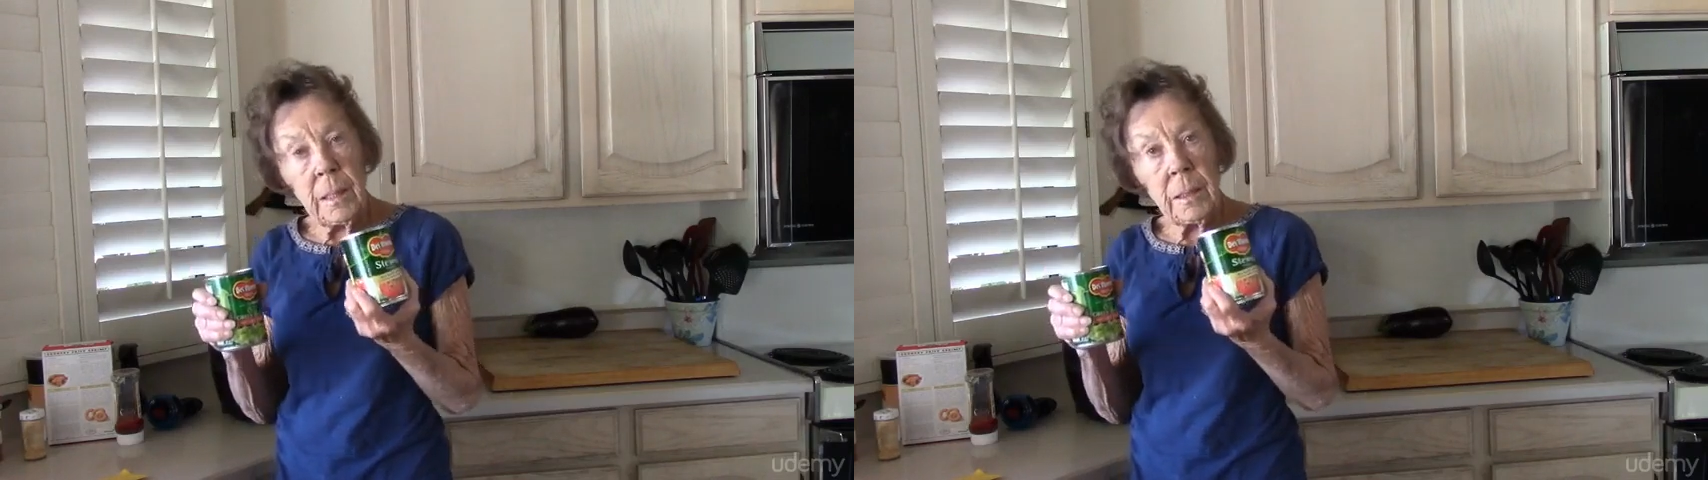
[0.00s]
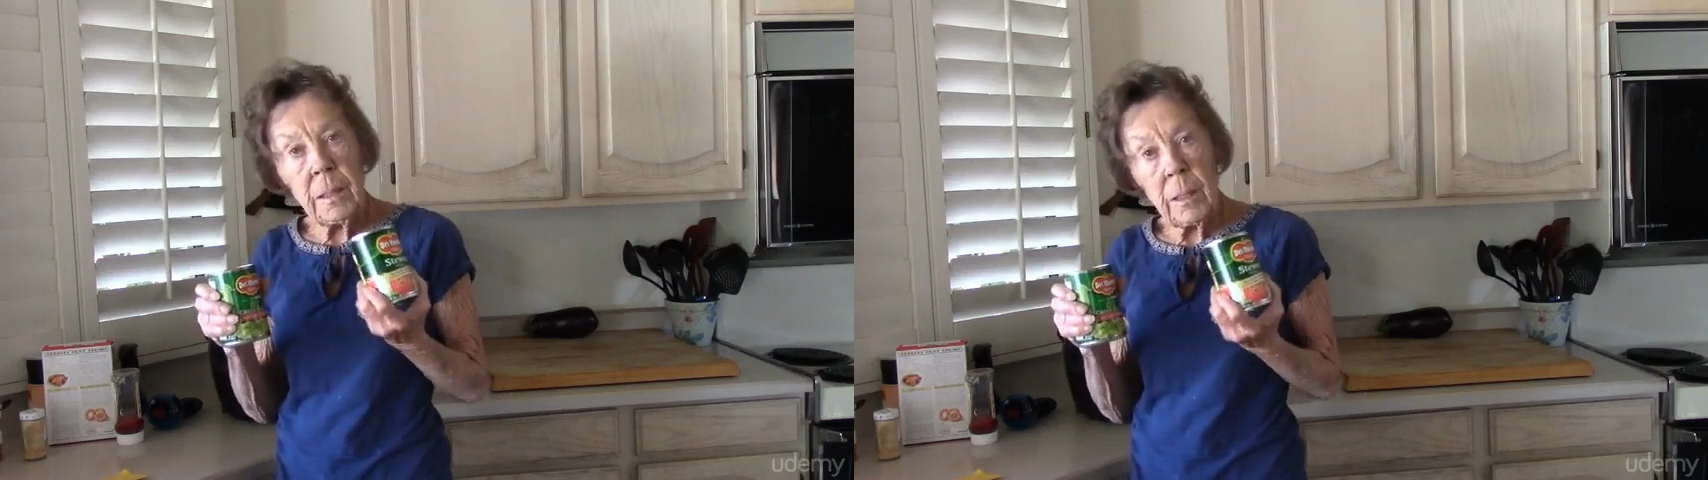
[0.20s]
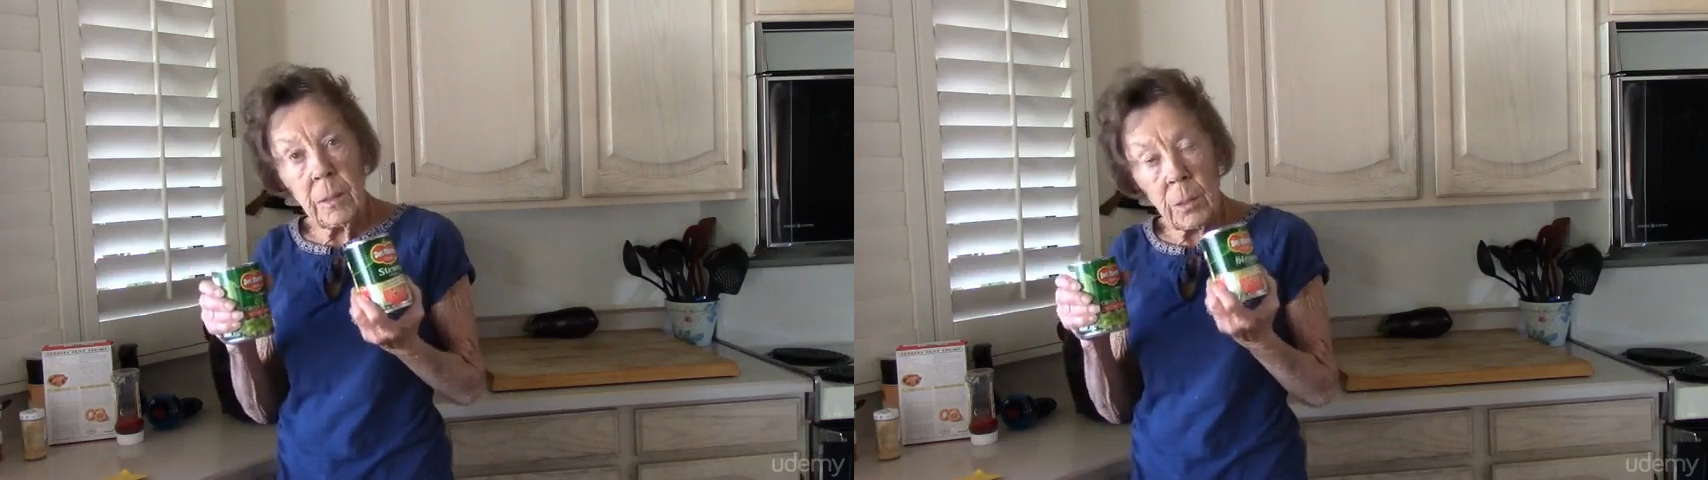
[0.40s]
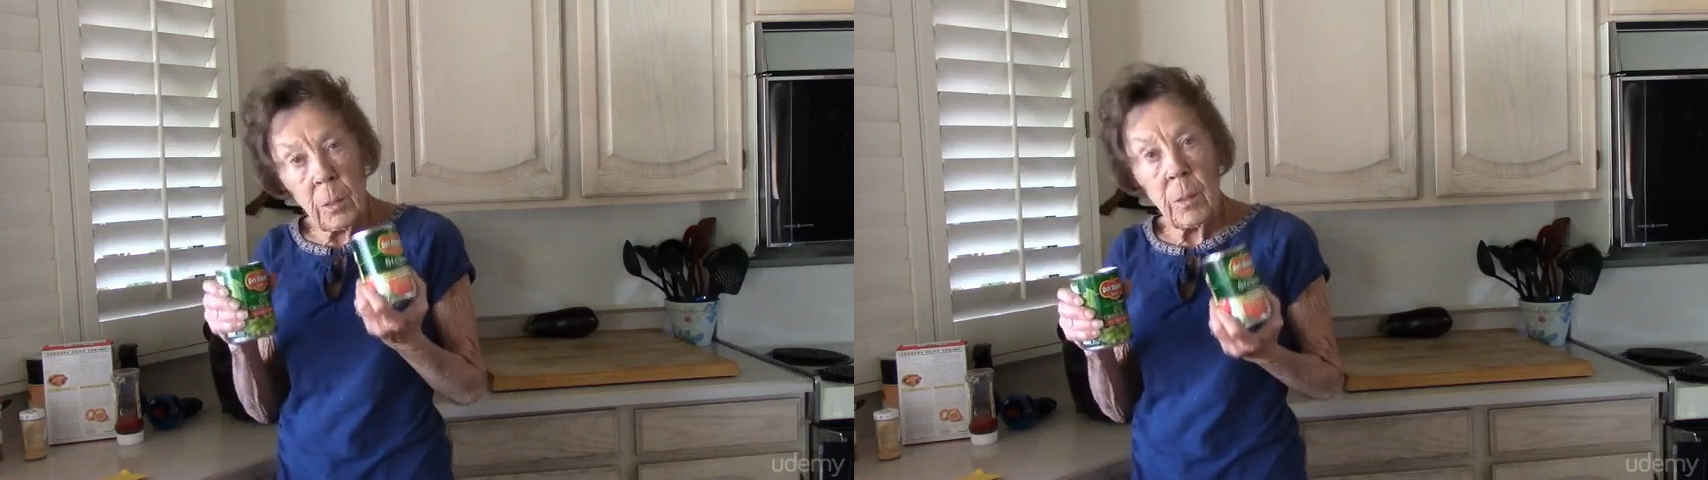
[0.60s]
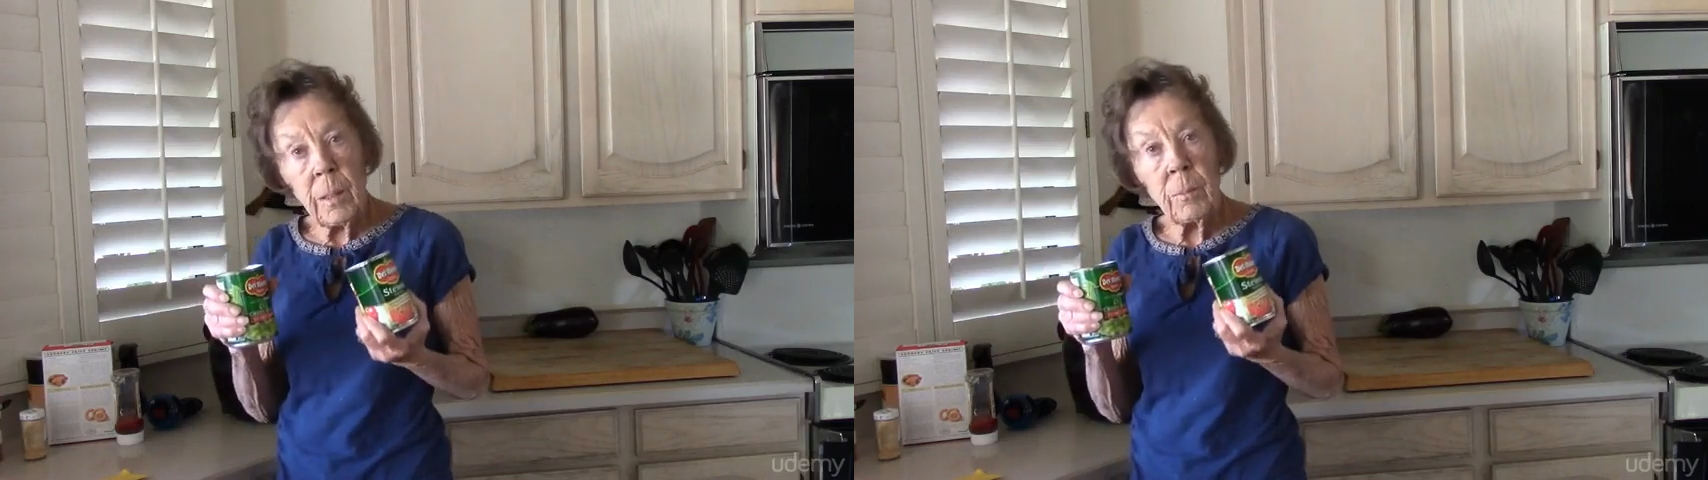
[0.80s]
that they're
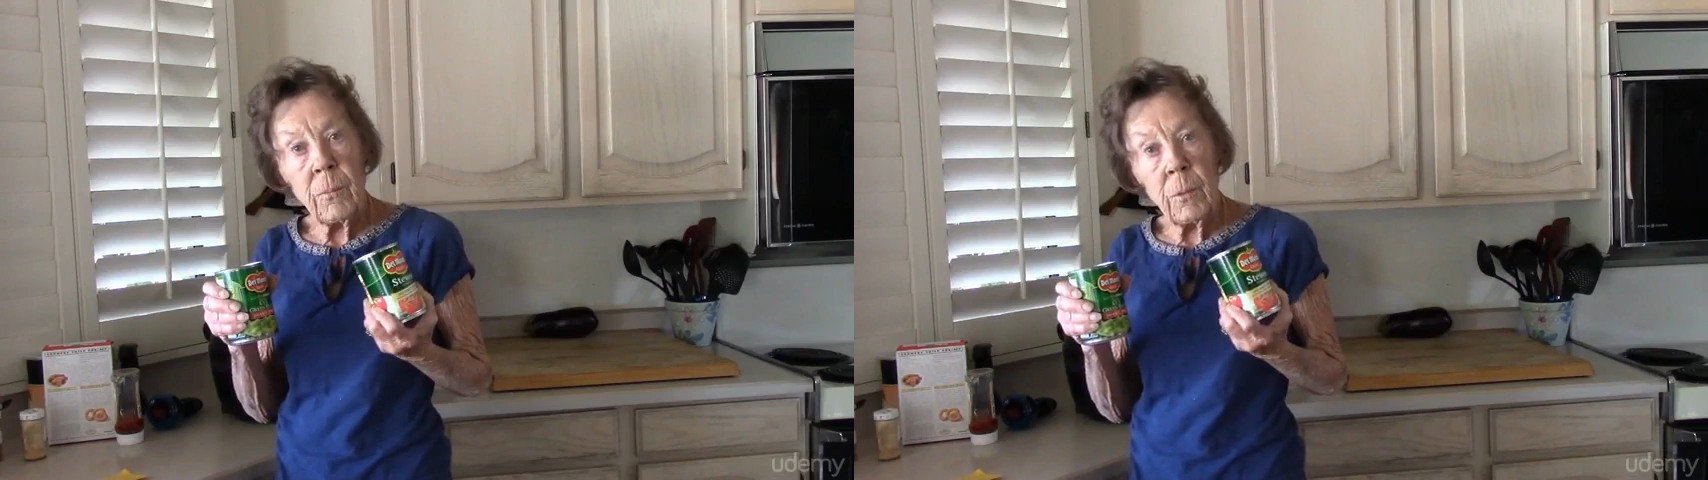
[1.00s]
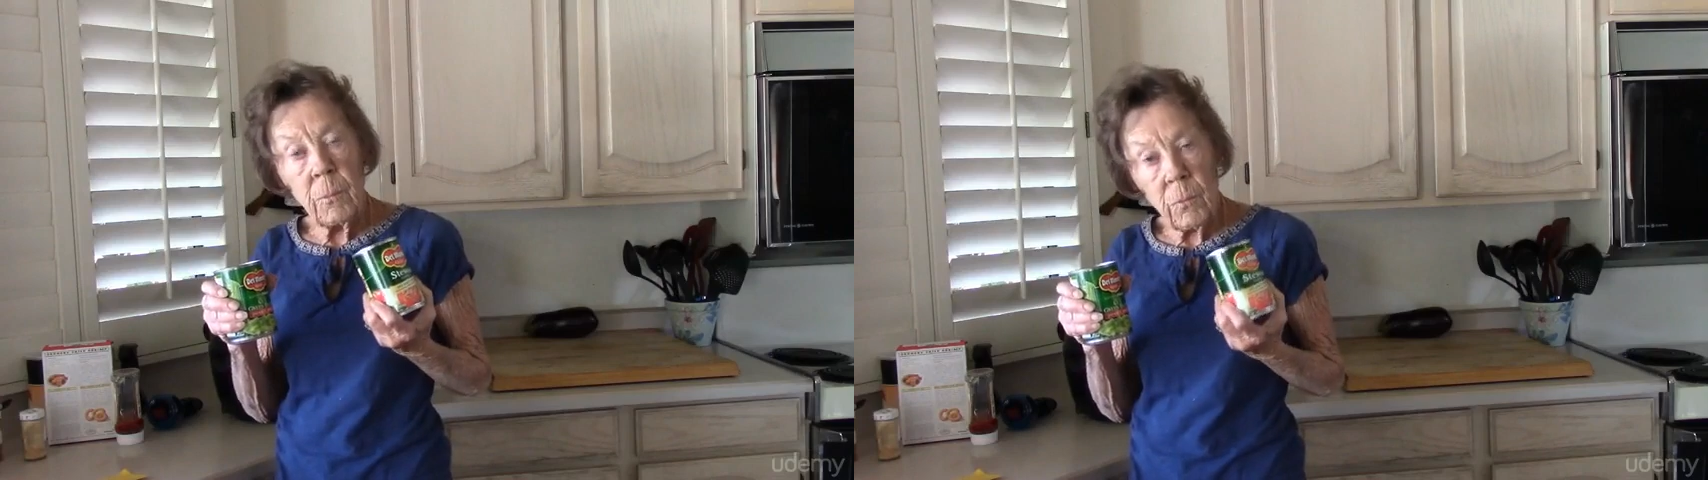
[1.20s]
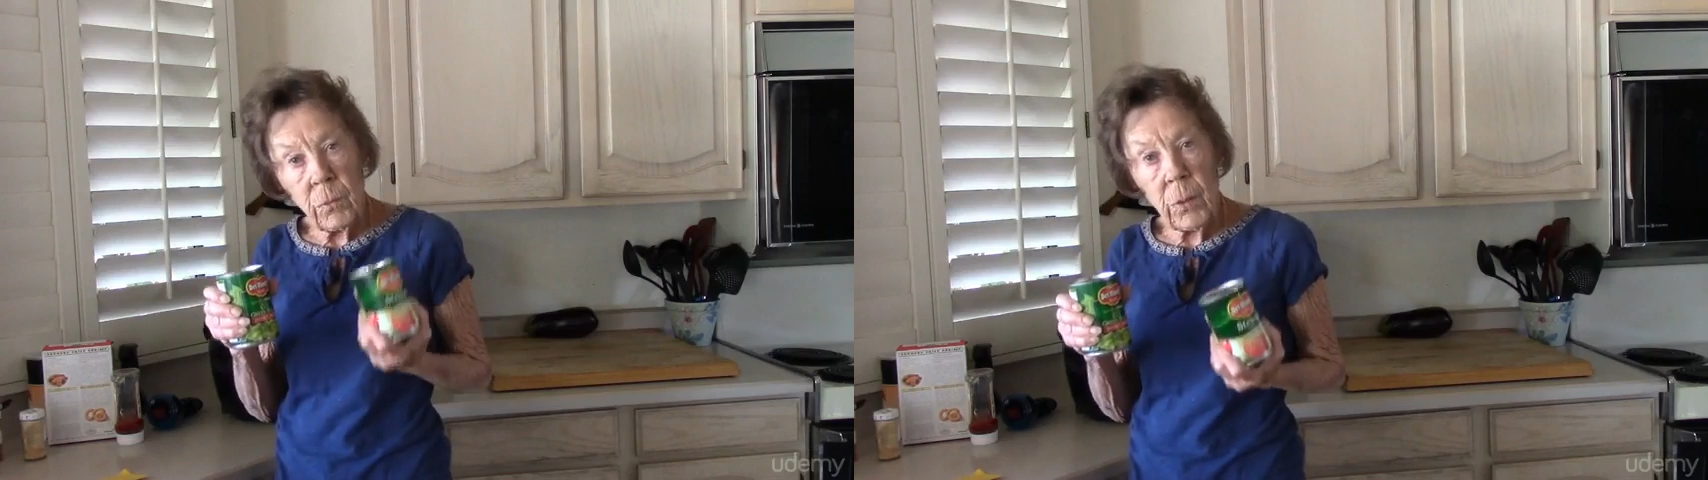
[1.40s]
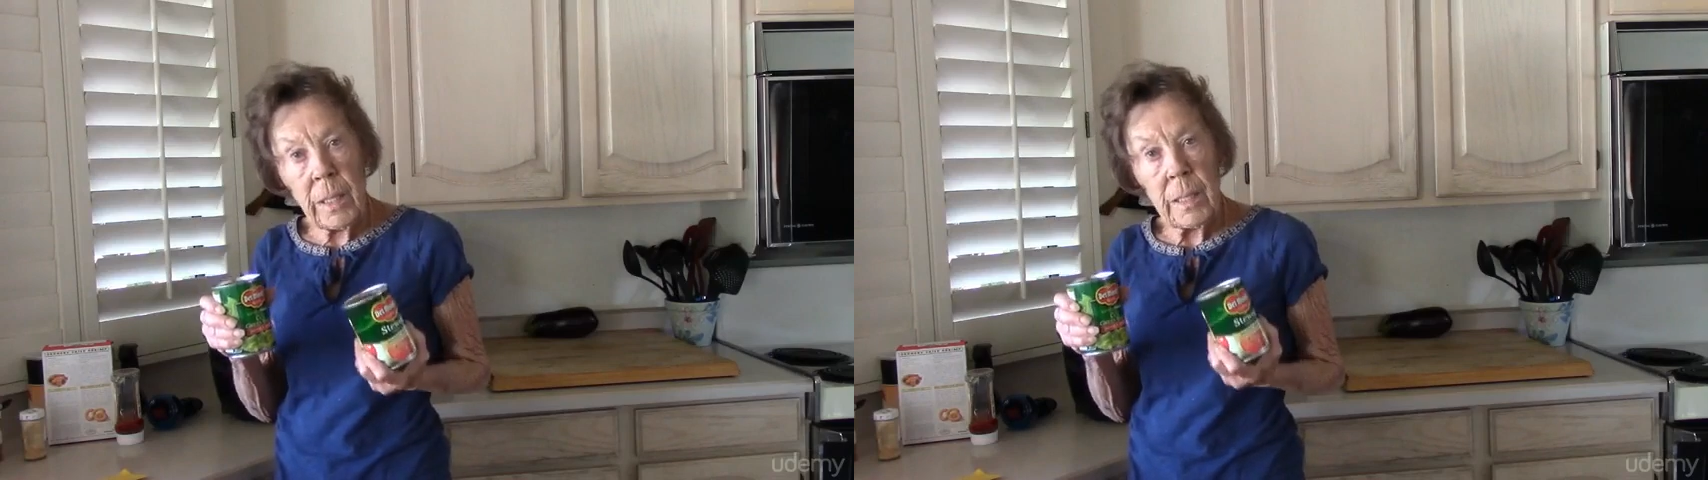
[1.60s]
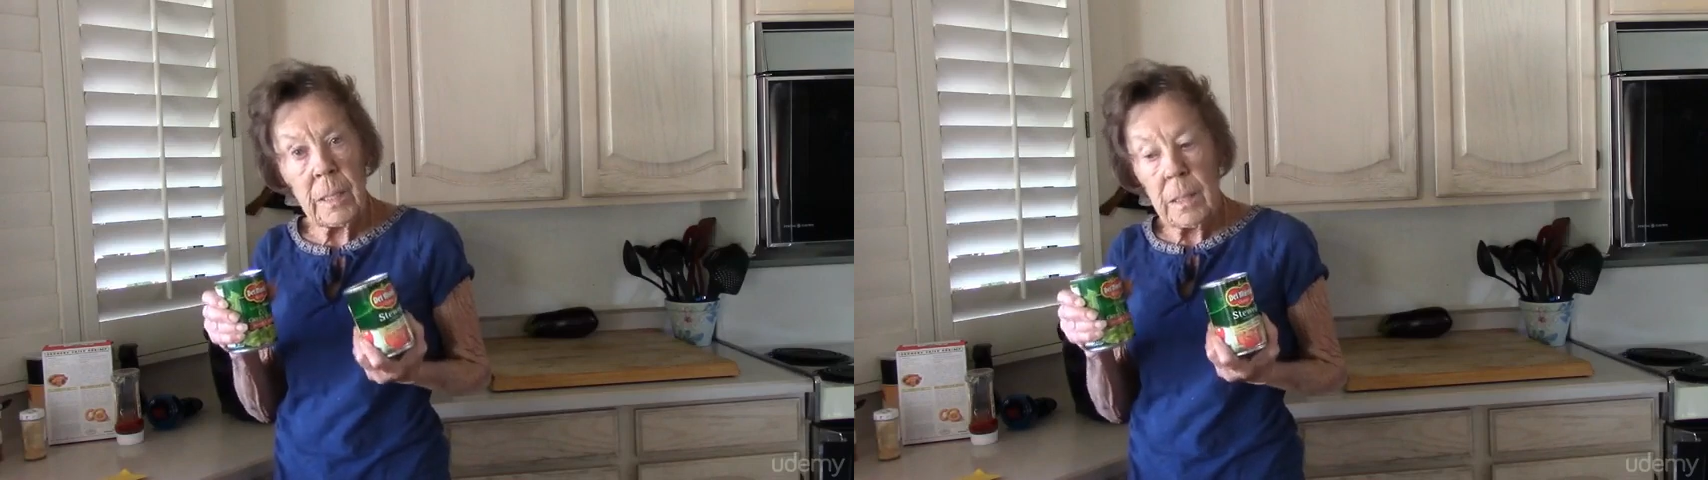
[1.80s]
sodium
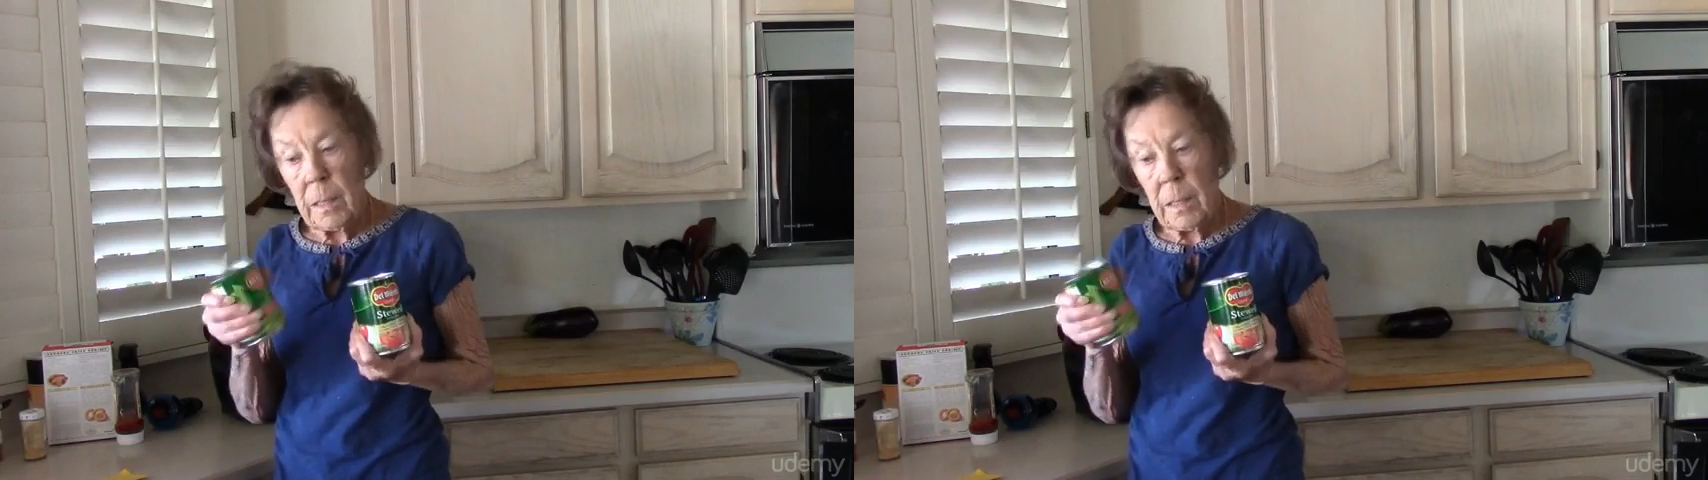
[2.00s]
free.